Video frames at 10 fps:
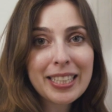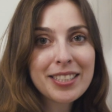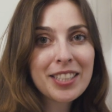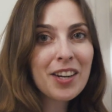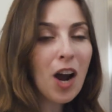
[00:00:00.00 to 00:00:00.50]

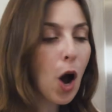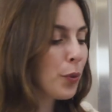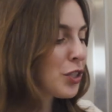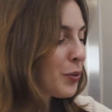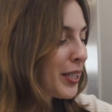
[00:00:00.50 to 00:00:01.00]
easier. All
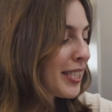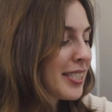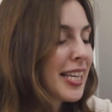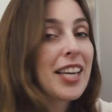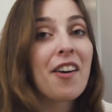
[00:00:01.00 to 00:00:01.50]
we're doing
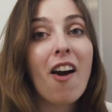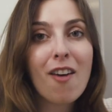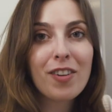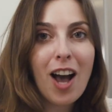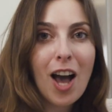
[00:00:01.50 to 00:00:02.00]
is taking our
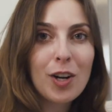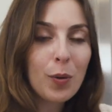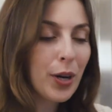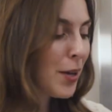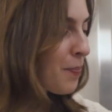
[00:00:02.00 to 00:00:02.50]
avocado
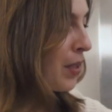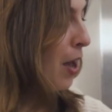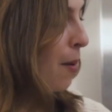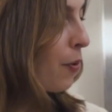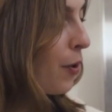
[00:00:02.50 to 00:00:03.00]
oil,
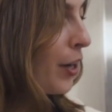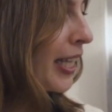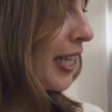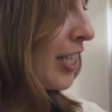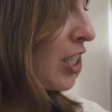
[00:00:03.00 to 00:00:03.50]

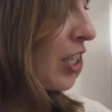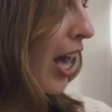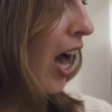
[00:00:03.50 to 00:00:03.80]
pouring it into a